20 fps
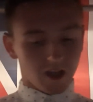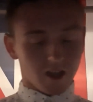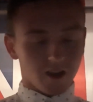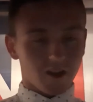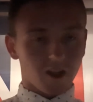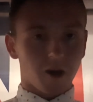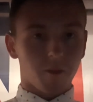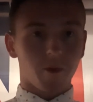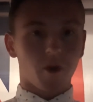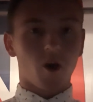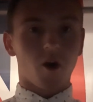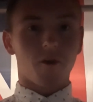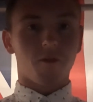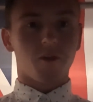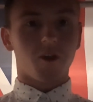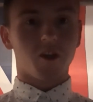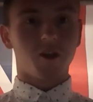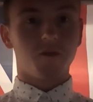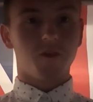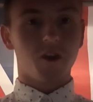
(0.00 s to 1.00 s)
That'll be all for
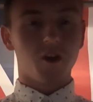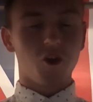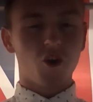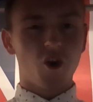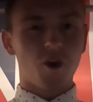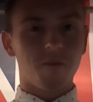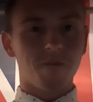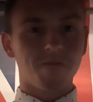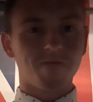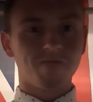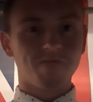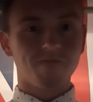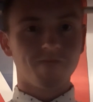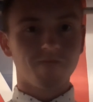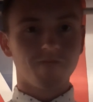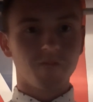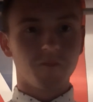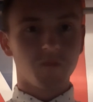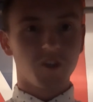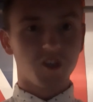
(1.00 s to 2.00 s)
this video.
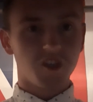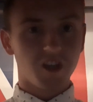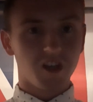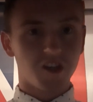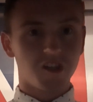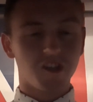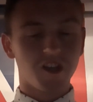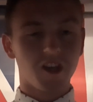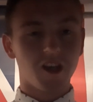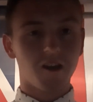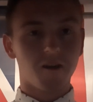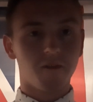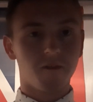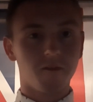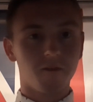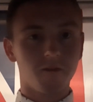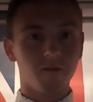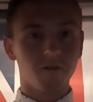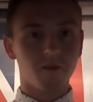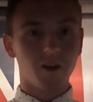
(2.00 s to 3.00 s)
Stay safe,
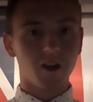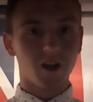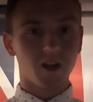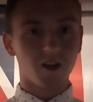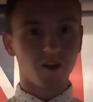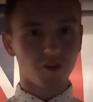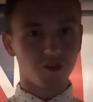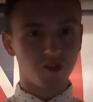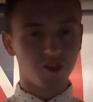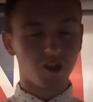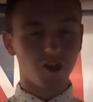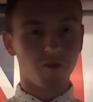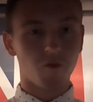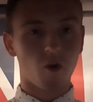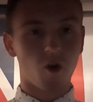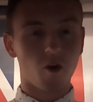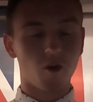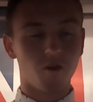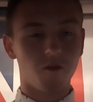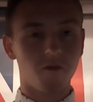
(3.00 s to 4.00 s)
and I'll see you
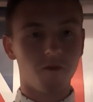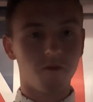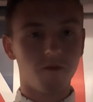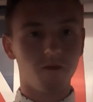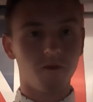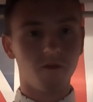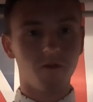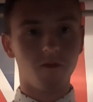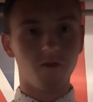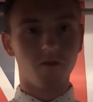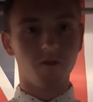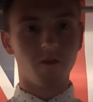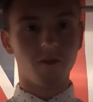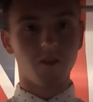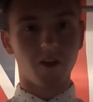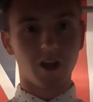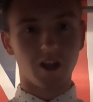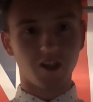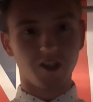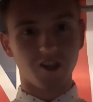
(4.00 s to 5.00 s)
all
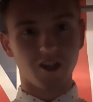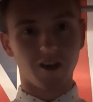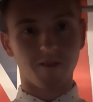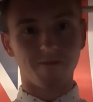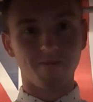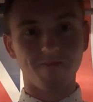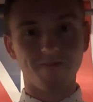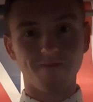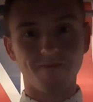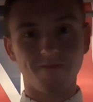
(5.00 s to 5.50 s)
next time.